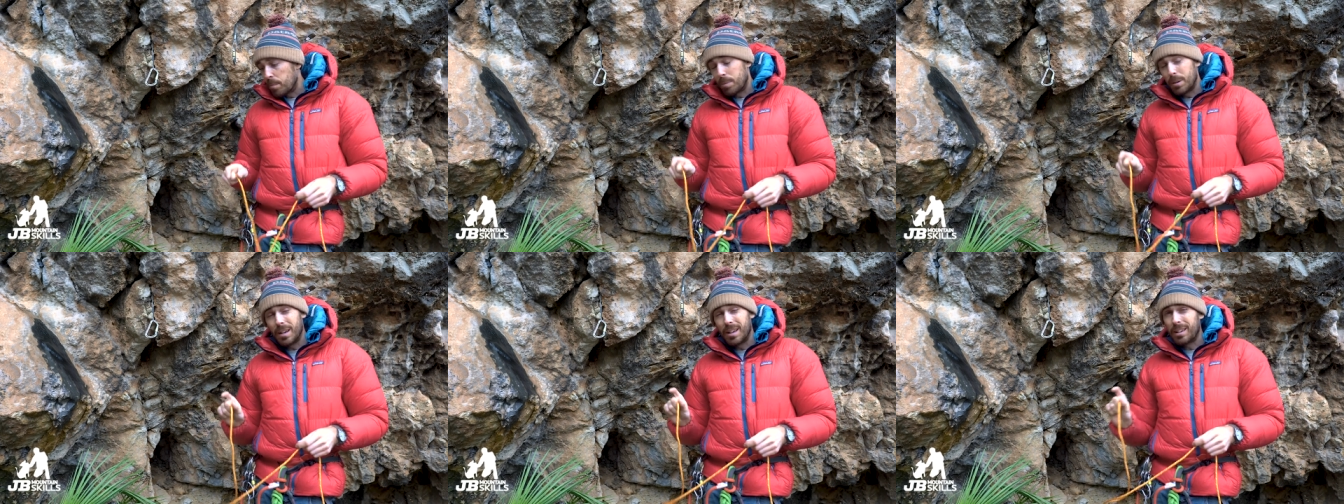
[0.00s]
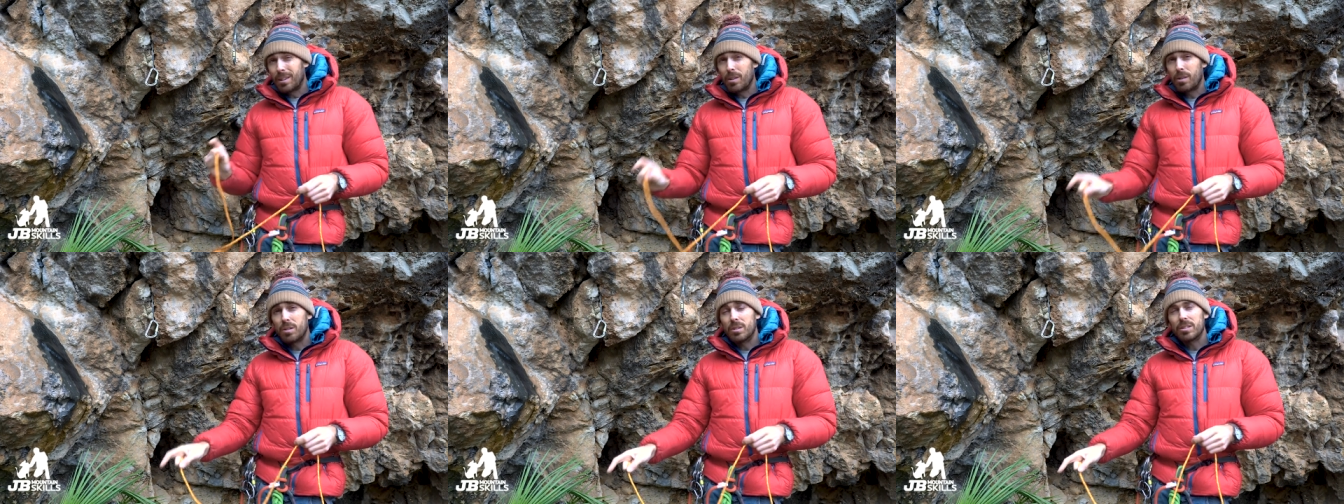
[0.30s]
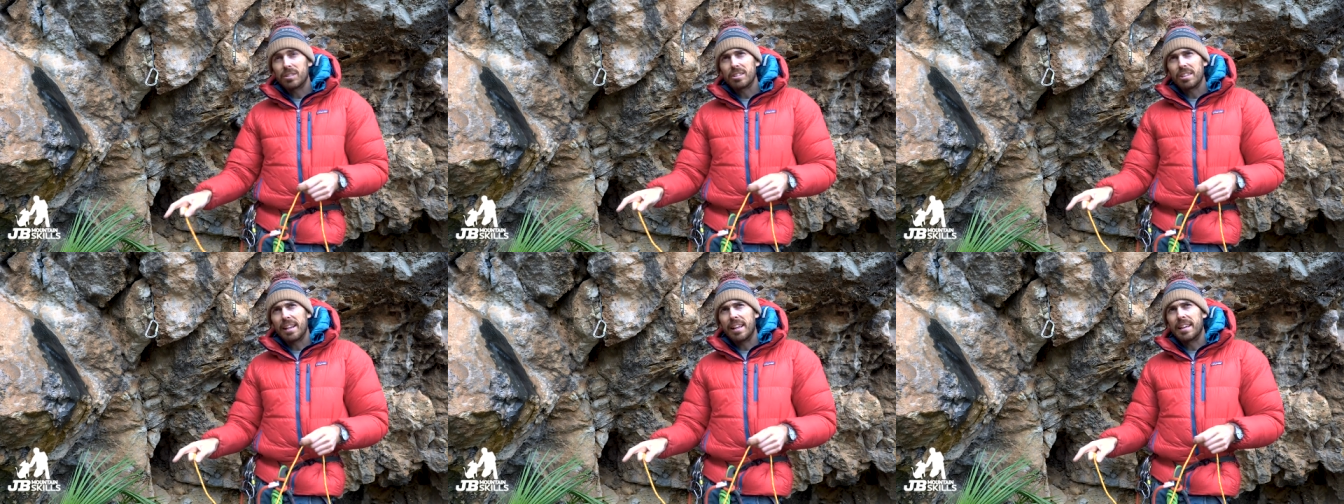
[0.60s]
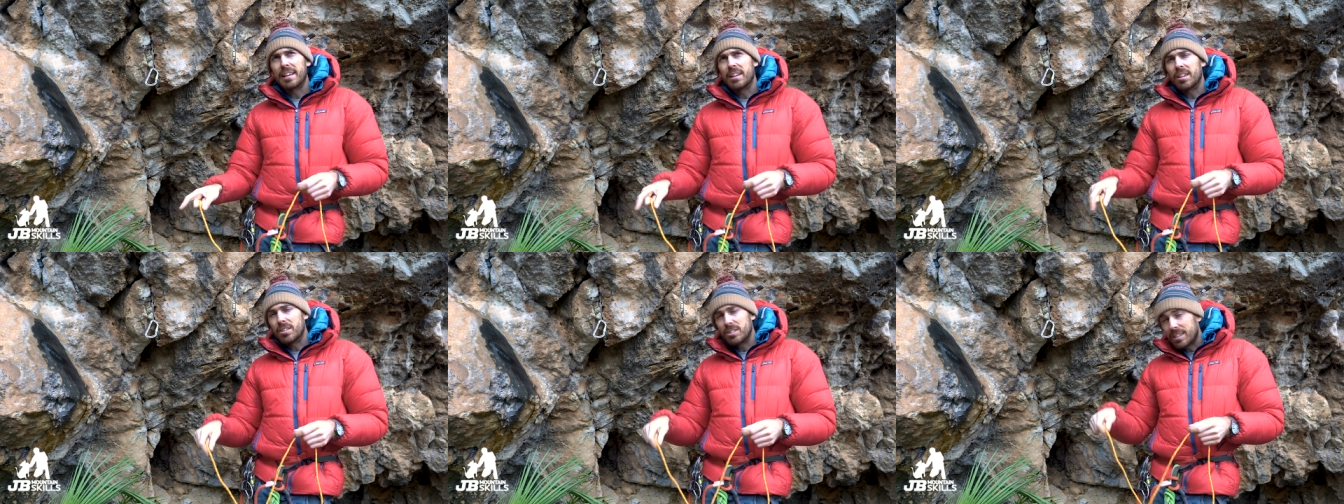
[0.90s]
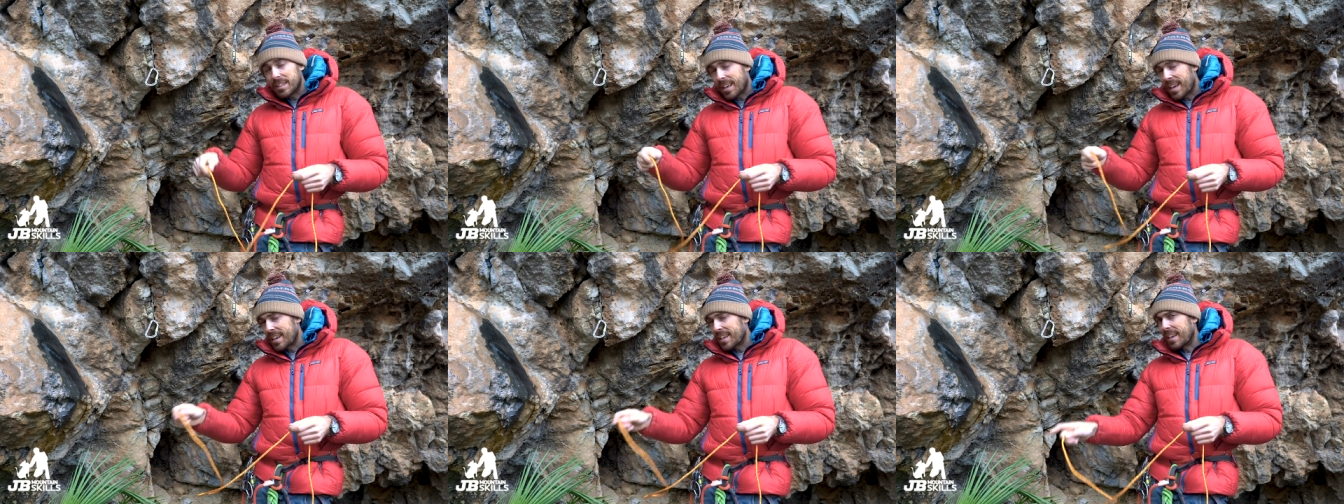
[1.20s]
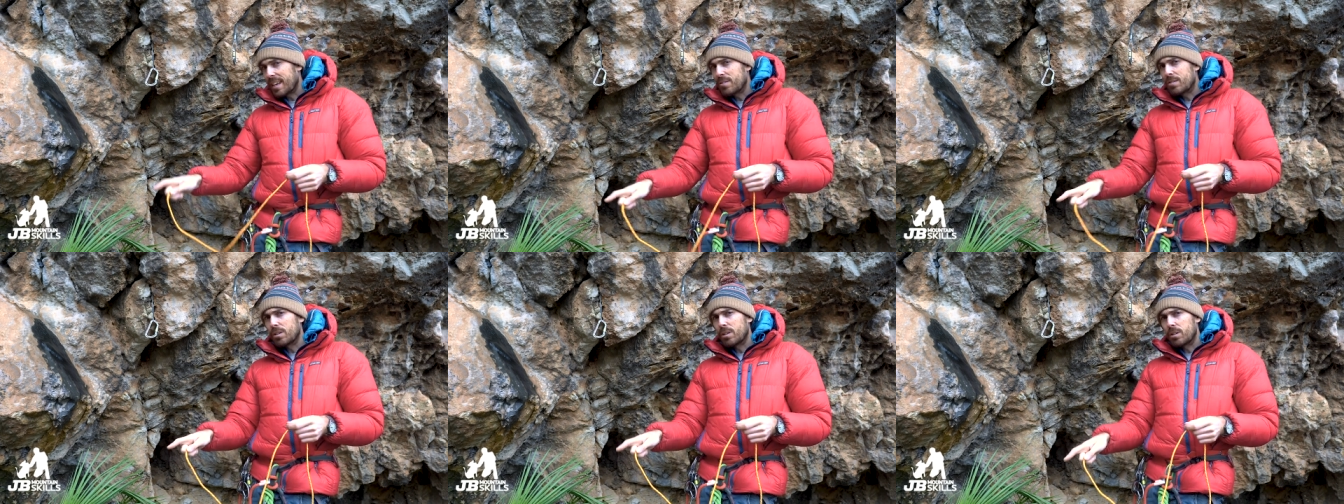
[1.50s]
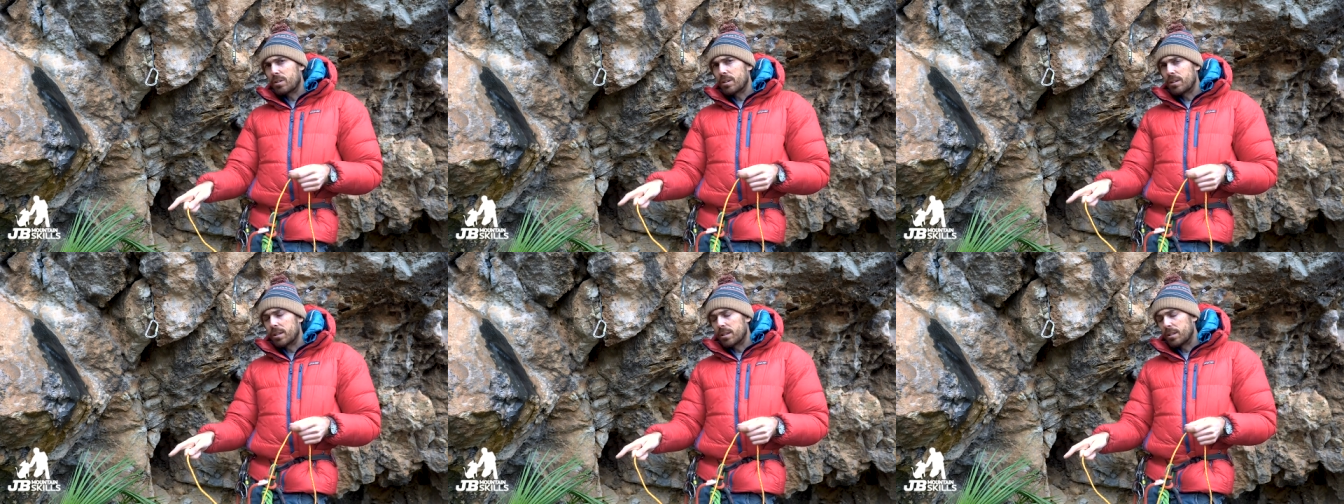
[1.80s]
but a long sling, because you can get even
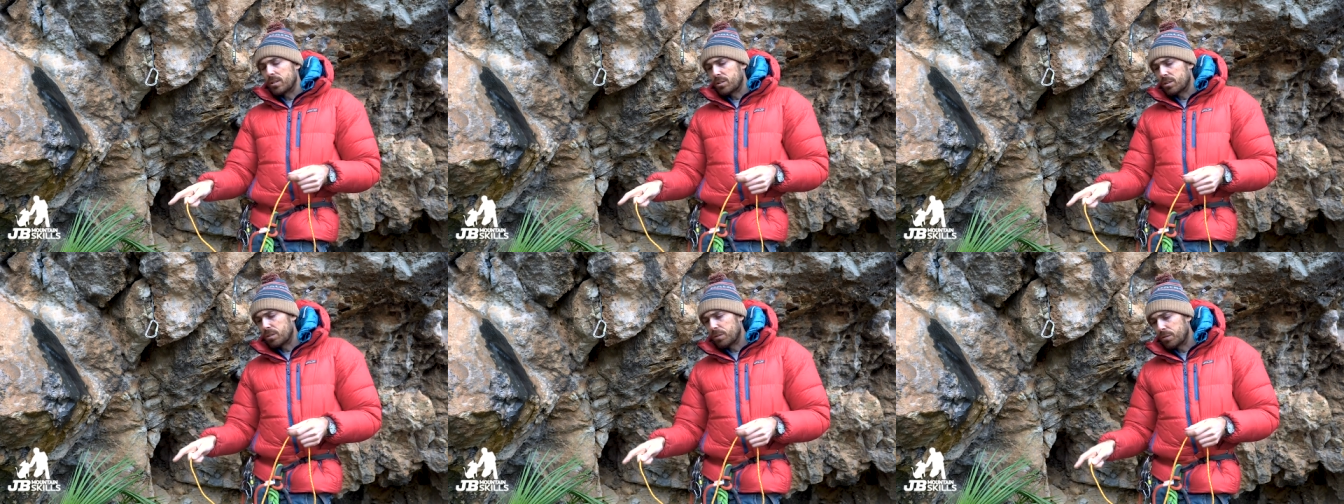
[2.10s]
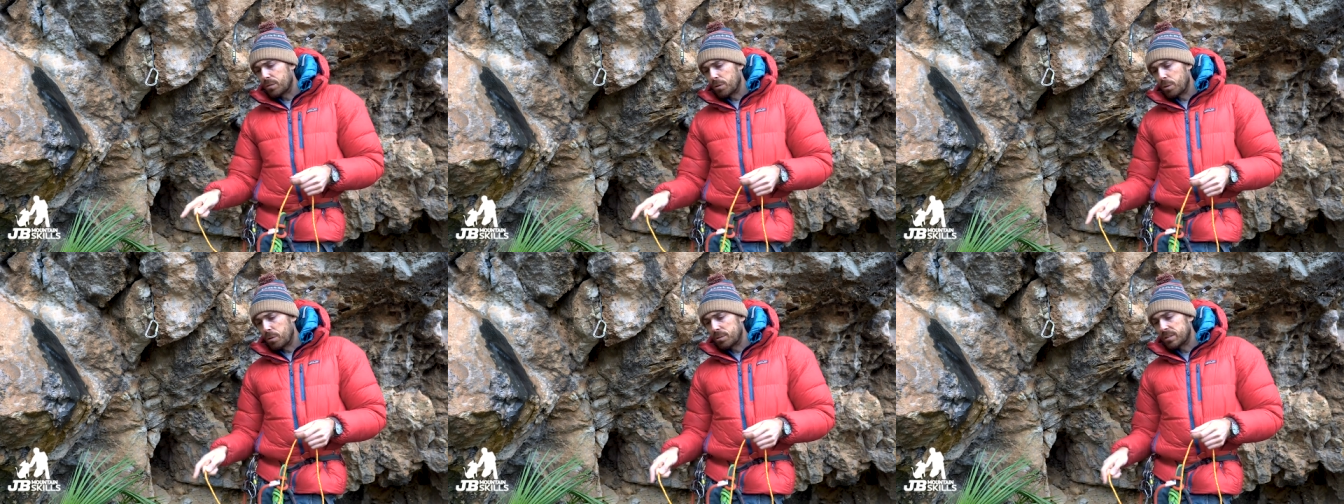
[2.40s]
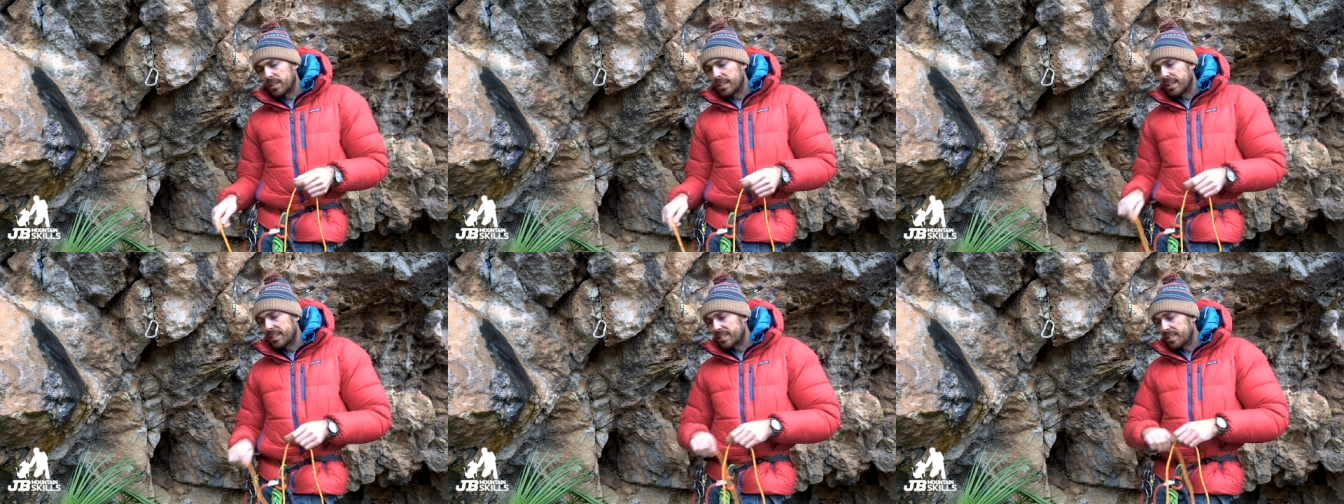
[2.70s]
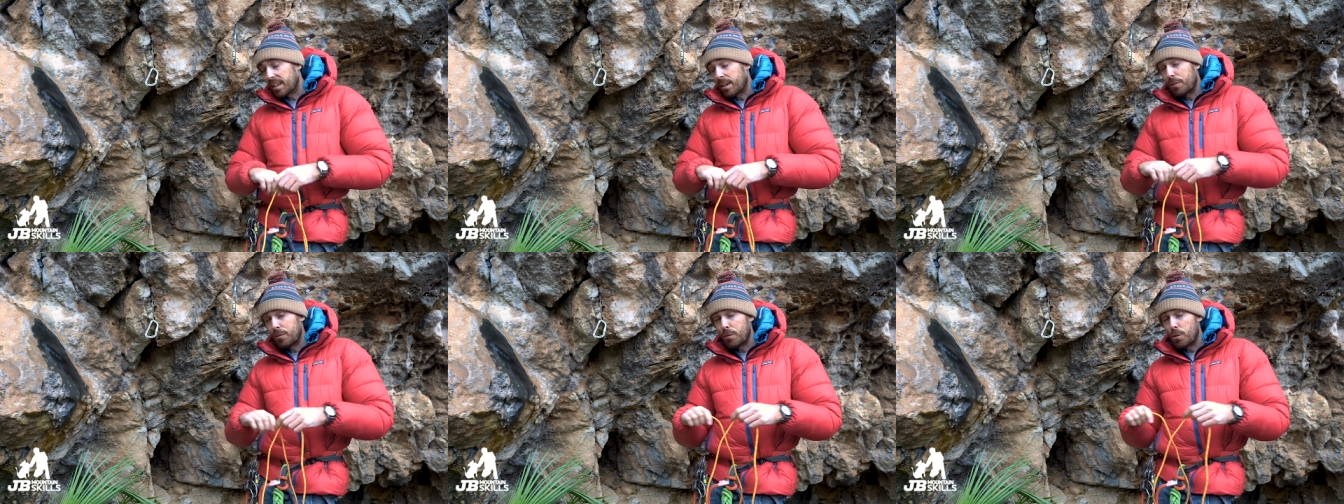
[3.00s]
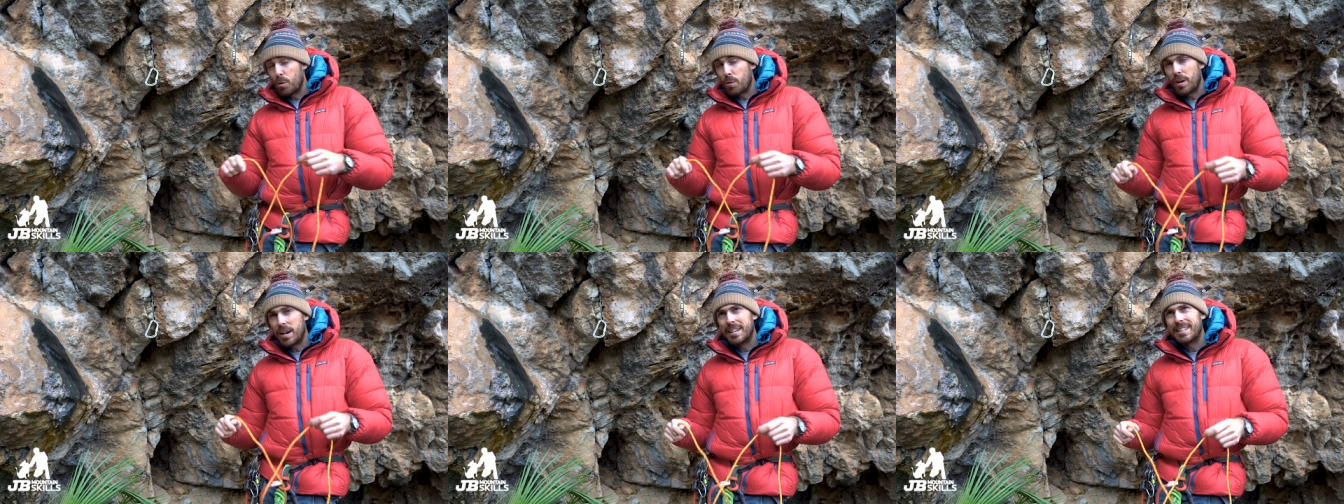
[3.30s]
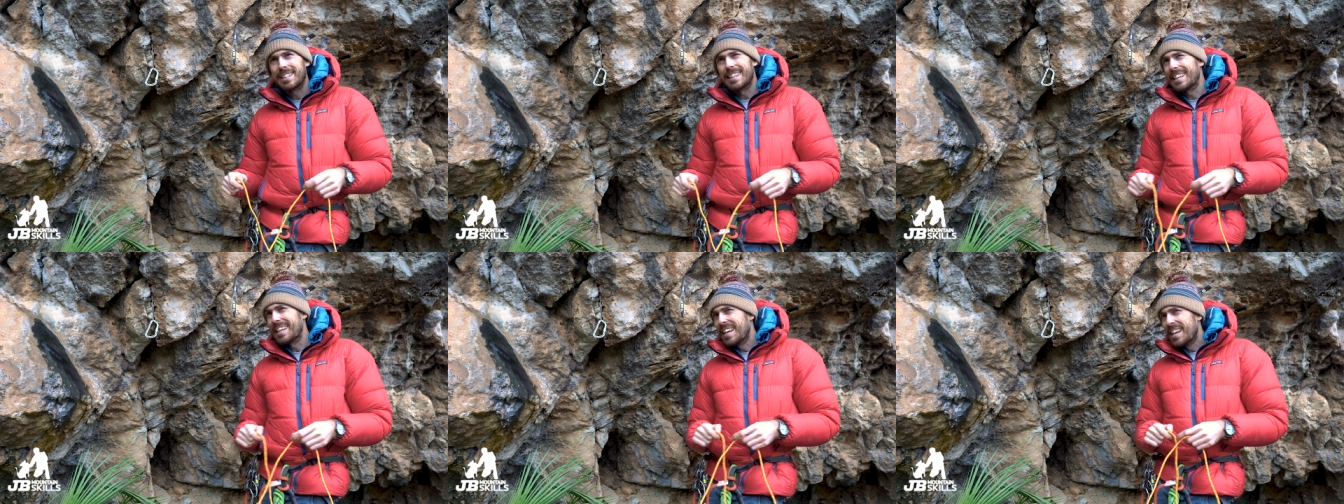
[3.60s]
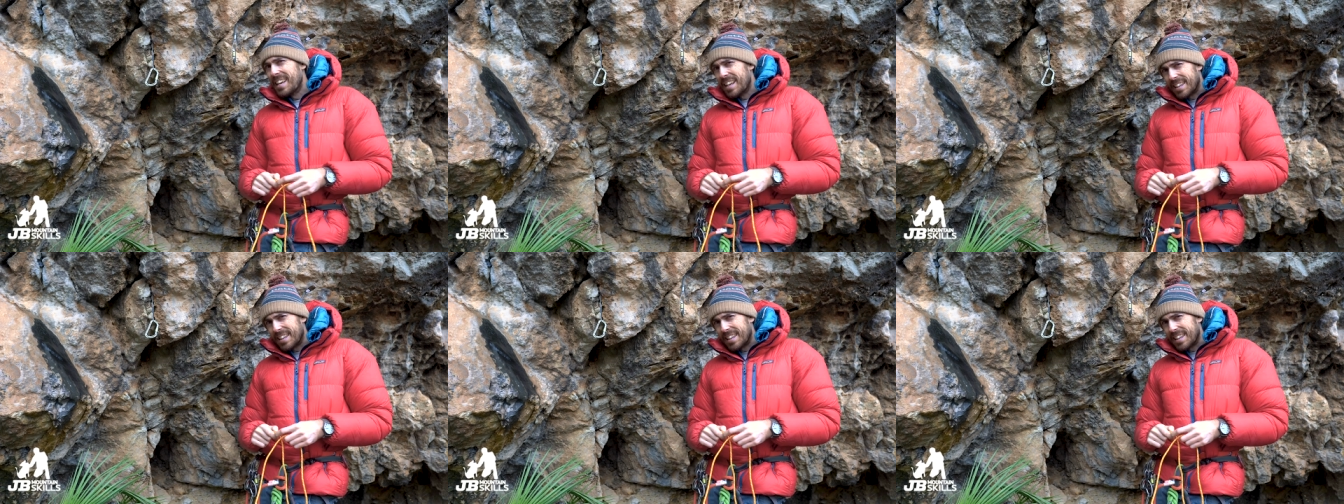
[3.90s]
longer than 240, let's say a 480,